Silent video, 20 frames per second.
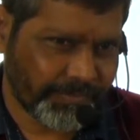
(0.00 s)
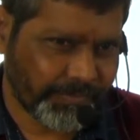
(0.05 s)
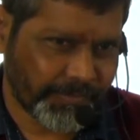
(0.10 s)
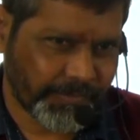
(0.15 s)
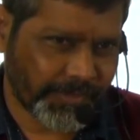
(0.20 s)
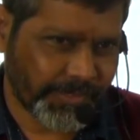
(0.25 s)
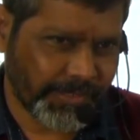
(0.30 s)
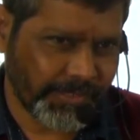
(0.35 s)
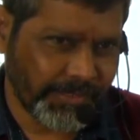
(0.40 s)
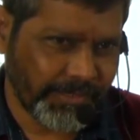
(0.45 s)

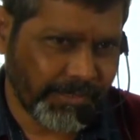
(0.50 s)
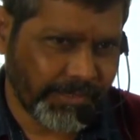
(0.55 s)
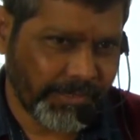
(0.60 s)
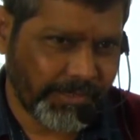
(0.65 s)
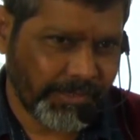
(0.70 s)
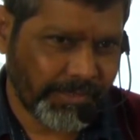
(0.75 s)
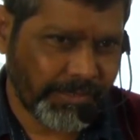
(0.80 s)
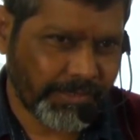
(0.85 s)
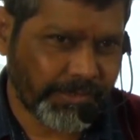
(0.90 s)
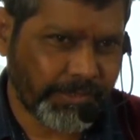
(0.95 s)
Okay,
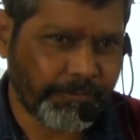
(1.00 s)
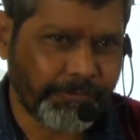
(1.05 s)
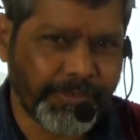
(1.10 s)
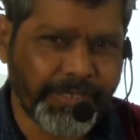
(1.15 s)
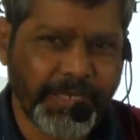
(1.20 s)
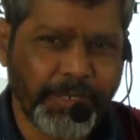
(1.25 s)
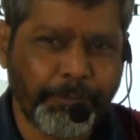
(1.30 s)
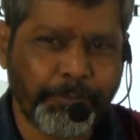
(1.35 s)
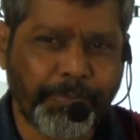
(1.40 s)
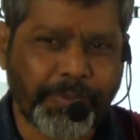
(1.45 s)
the
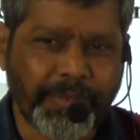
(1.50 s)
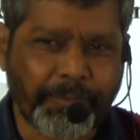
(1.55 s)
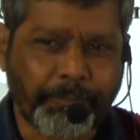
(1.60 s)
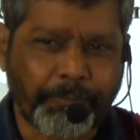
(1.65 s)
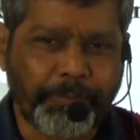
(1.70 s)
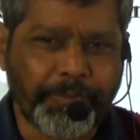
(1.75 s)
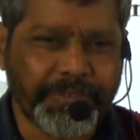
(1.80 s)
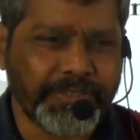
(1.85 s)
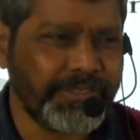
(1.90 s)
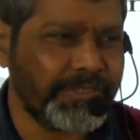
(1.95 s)
very
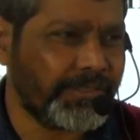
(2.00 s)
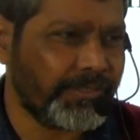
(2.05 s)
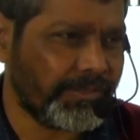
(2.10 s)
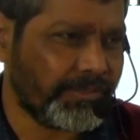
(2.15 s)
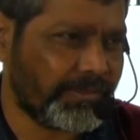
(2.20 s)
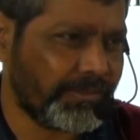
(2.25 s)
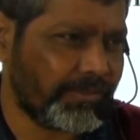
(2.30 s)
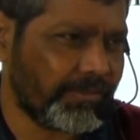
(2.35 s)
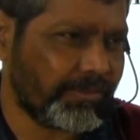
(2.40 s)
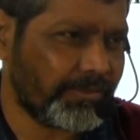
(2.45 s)
purpose
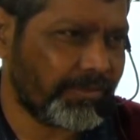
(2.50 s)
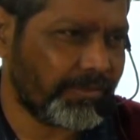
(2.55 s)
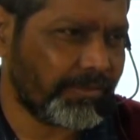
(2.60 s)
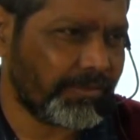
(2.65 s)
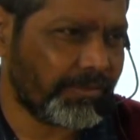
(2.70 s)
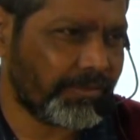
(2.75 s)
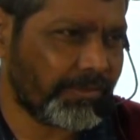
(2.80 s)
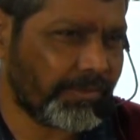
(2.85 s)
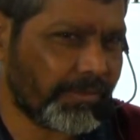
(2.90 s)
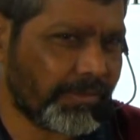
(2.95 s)

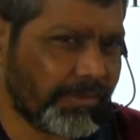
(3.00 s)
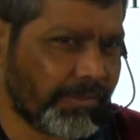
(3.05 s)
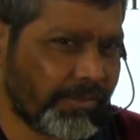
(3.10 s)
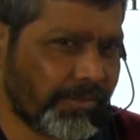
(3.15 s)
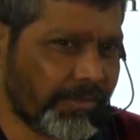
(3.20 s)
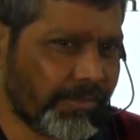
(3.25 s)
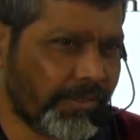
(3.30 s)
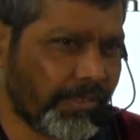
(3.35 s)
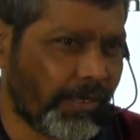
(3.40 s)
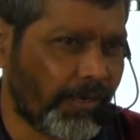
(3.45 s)

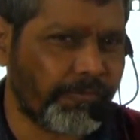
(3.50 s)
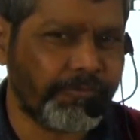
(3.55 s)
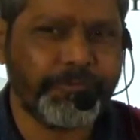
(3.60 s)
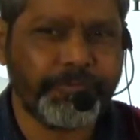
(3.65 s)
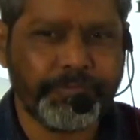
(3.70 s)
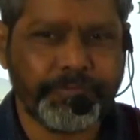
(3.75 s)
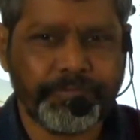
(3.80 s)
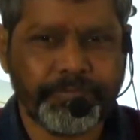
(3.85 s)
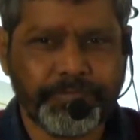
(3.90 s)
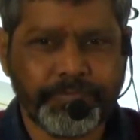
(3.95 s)
of
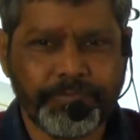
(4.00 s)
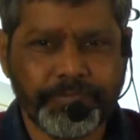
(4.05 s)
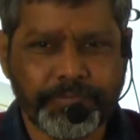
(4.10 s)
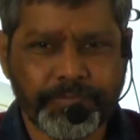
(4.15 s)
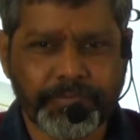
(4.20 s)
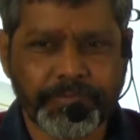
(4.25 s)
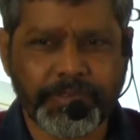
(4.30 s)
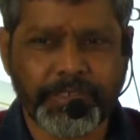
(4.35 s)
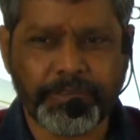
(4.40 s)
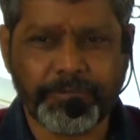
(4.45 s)

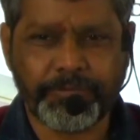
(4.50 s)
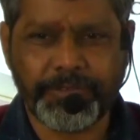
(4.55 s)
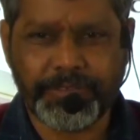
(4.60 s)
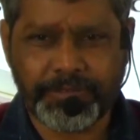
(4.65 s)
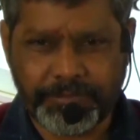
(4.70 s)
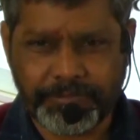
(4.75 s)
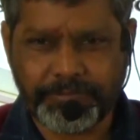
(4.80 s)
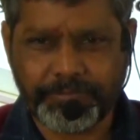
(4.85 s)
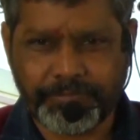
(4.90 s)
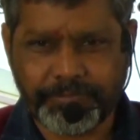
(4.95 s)

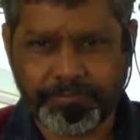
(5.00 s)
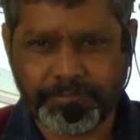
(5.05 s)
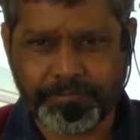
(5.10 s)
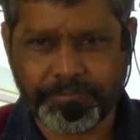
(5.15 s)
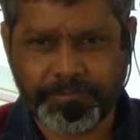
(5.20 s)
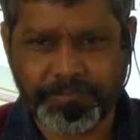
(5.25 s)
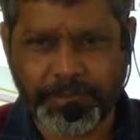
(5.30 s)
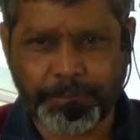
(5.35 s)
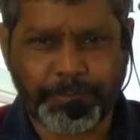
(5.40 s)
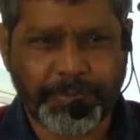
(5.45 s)
giving
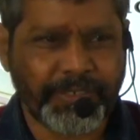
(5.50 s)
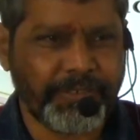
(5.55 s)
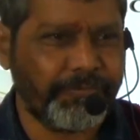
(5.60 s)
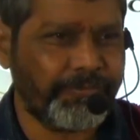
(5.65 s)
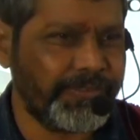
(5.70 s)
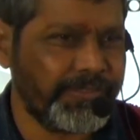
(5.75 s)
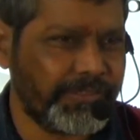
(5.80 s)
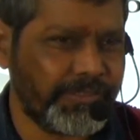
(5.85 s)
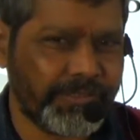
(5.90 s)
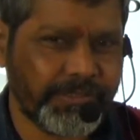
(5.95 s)
the
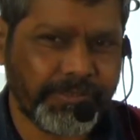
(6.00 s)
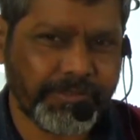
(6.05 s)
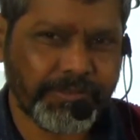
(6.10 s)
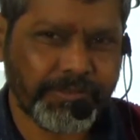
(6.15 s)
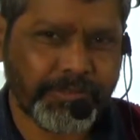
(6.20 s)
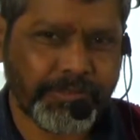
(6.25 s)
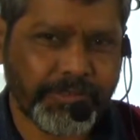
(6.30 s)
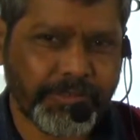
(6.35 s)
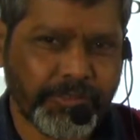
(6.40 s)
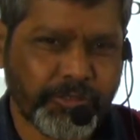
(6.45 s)
benefit
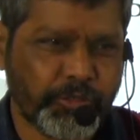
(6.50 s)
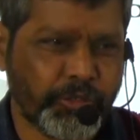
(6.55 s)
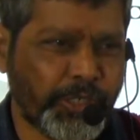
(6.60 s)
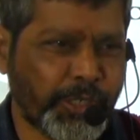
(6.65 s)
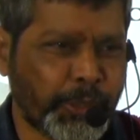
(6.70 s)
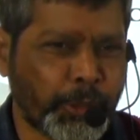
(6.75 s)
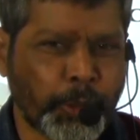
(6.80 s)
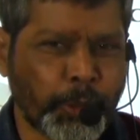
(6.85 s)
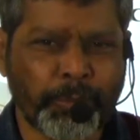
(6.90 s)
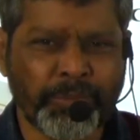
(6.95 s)
to the
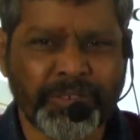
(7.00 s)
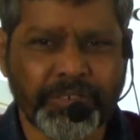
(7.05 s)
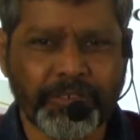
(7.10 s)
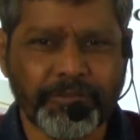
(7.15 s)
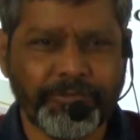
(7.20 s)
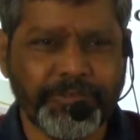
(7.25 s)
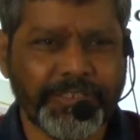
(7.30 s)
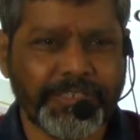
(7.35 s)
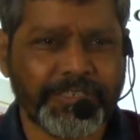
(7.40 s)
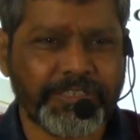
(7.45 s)
economically
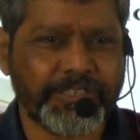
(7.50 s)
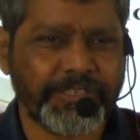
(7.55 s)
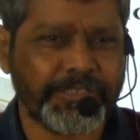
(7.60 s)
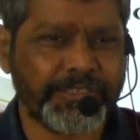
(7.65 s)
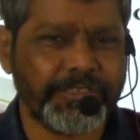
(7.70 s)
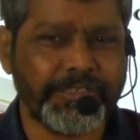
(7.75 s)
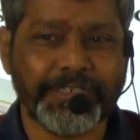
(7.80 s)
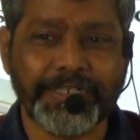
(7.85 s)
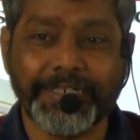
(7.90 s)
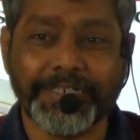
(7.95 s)
weaker
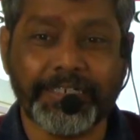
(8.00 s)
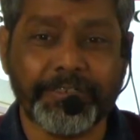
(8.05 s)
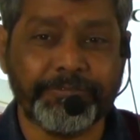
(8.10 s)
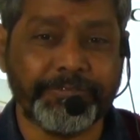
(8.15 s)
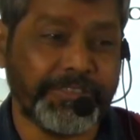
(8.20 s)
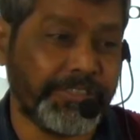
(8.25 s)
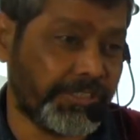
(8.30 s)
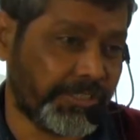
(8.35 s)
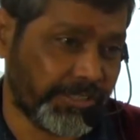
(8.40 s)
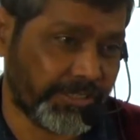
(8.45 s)
section get
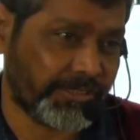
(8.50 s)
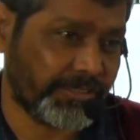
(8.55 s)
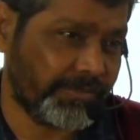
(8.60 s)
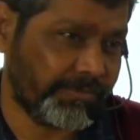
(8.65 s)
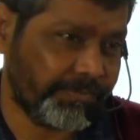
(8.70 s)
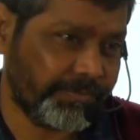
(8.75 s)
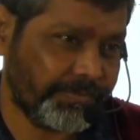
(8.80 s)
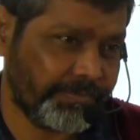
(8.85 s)
defeated